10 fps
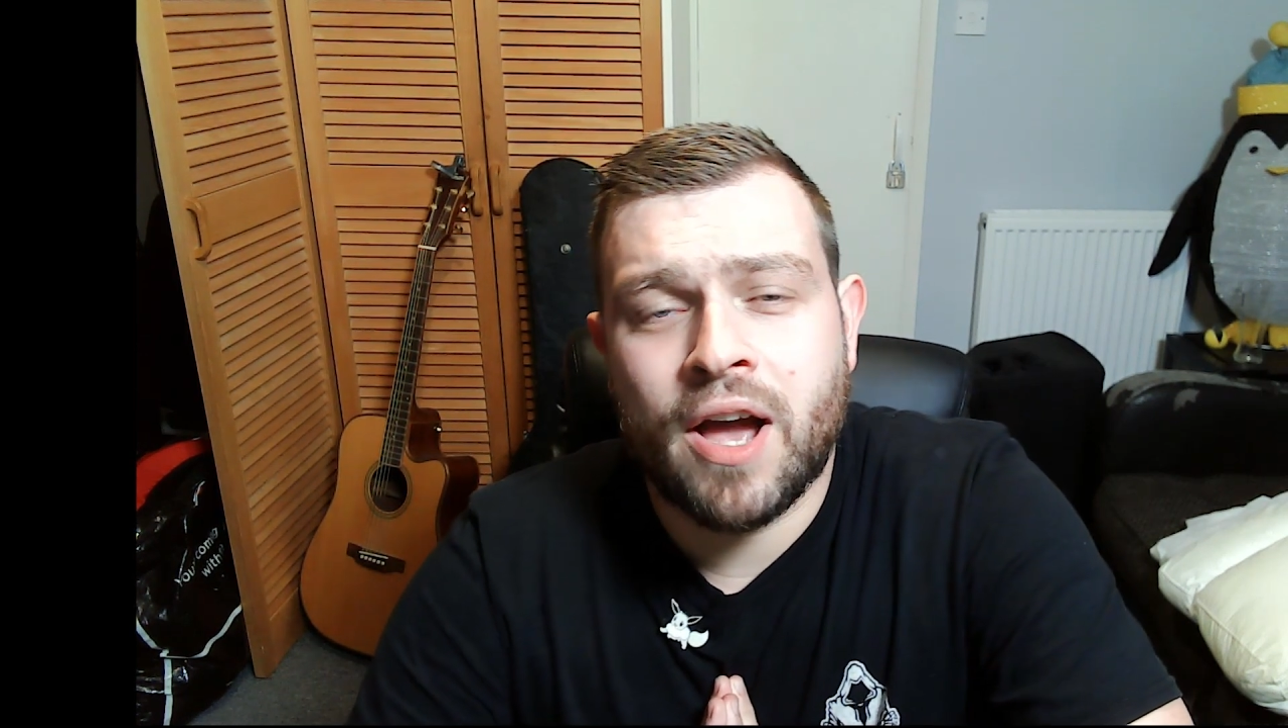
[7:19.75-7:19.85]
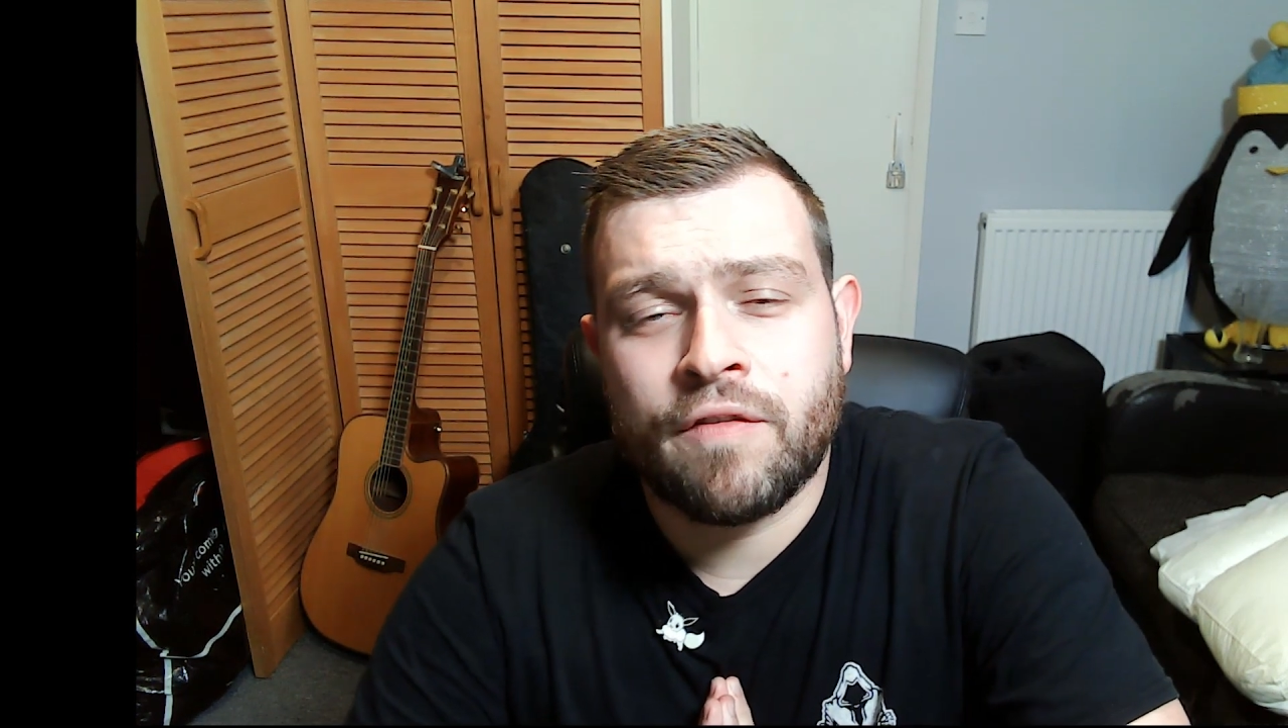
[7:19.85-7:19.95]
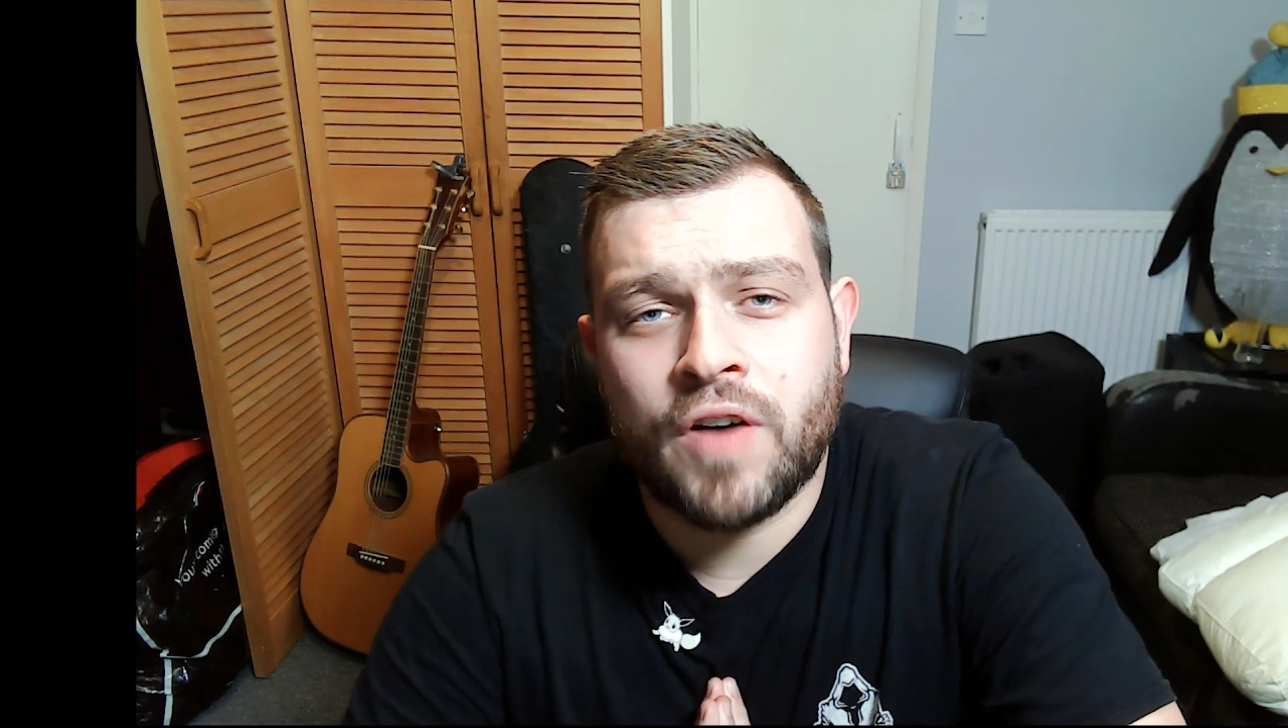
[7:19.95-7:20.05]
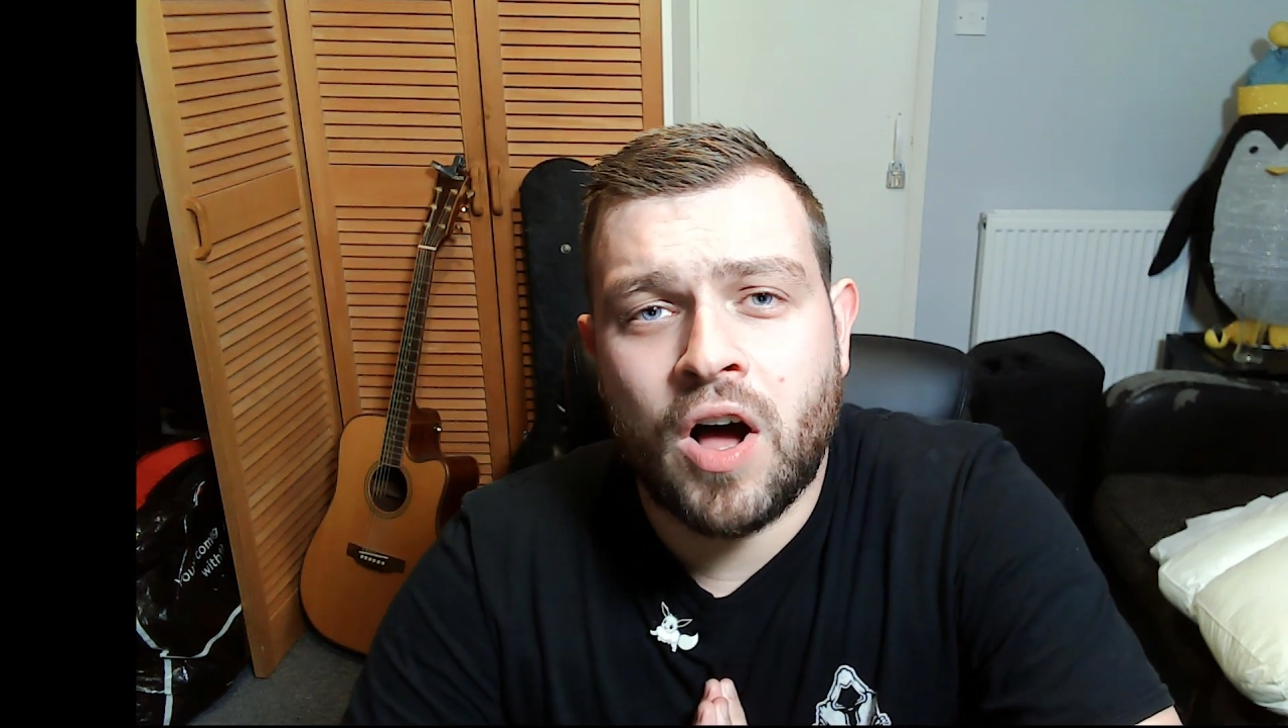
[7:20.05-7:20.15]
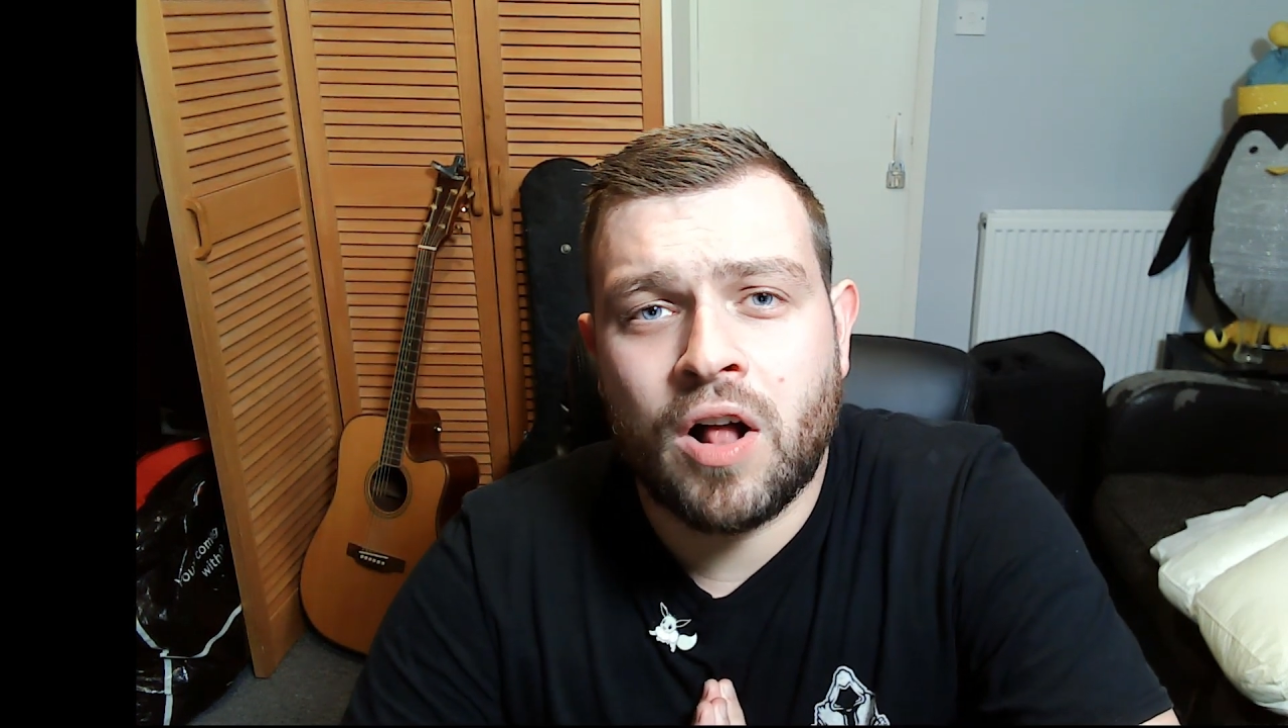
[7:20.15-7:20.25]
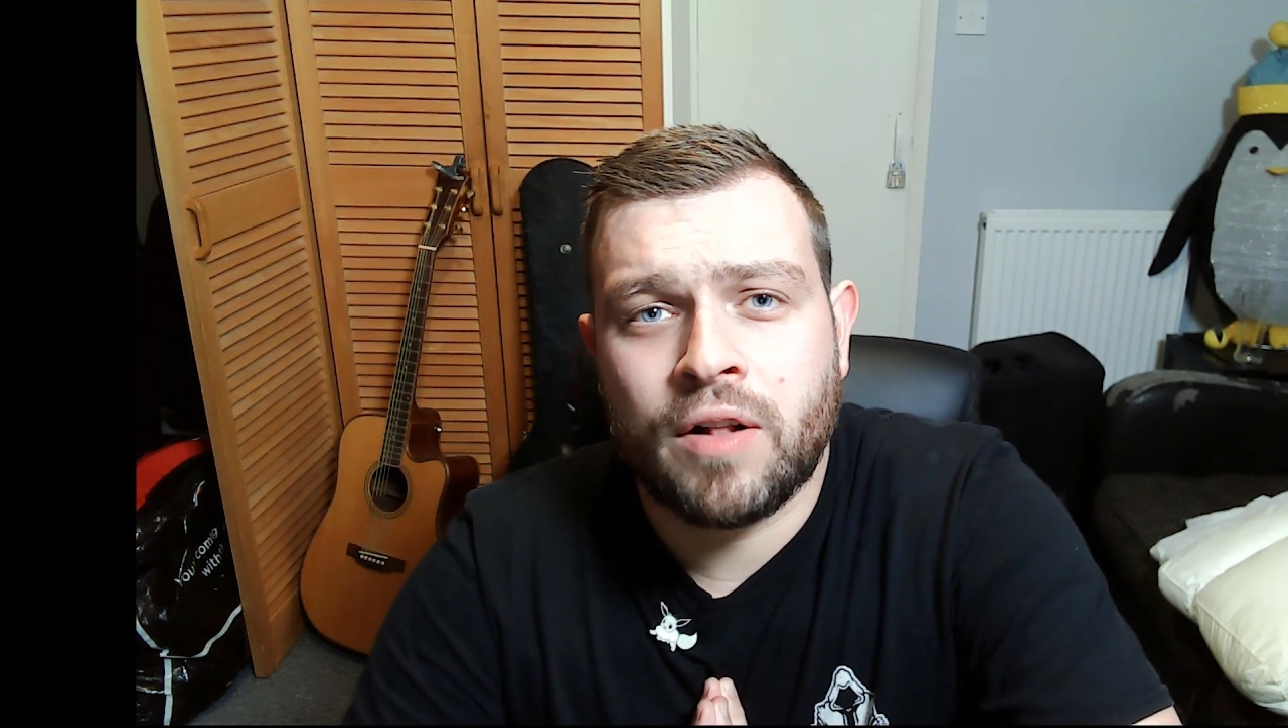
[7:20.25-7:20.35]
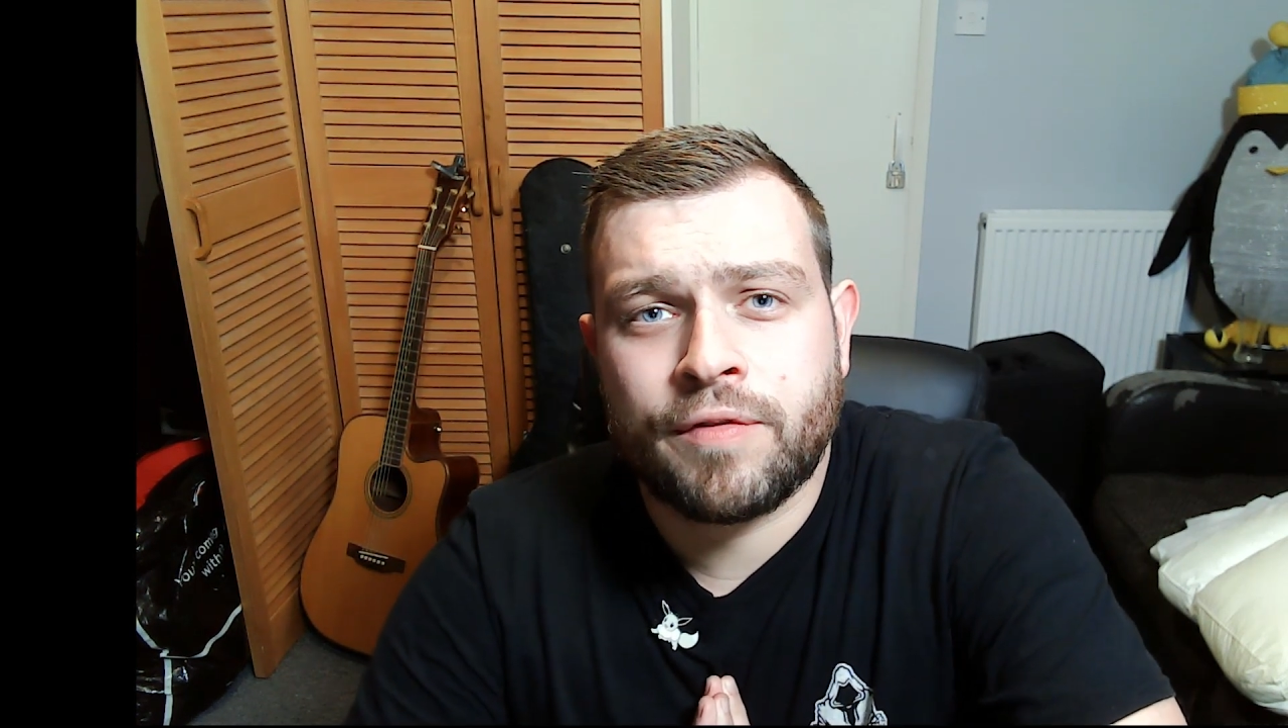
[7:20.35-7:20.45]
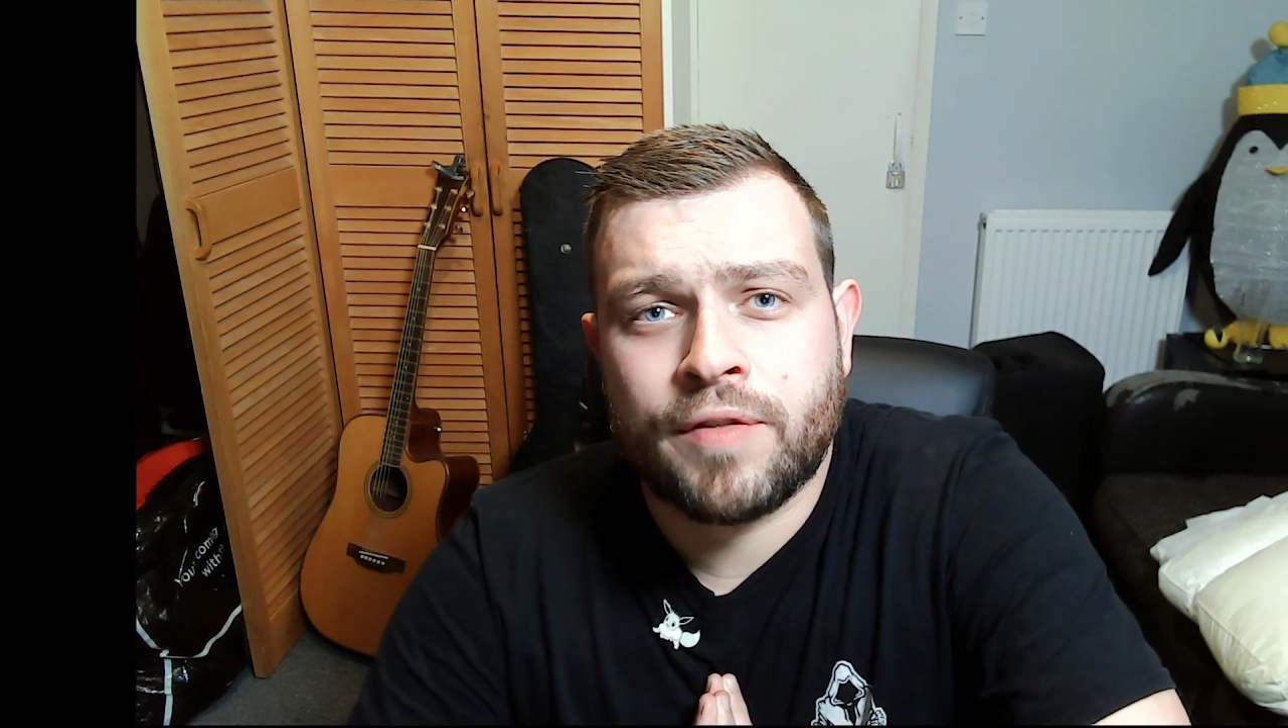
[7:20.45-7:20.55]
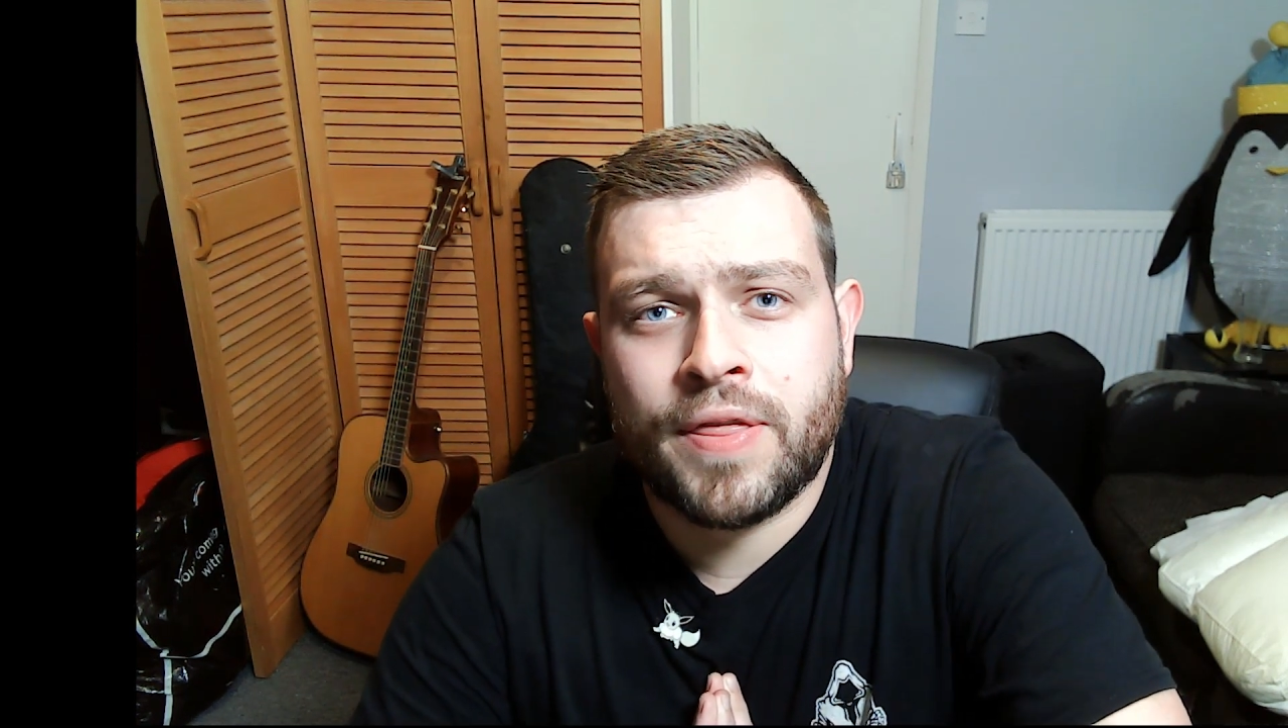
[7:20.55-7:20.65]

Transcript: evolve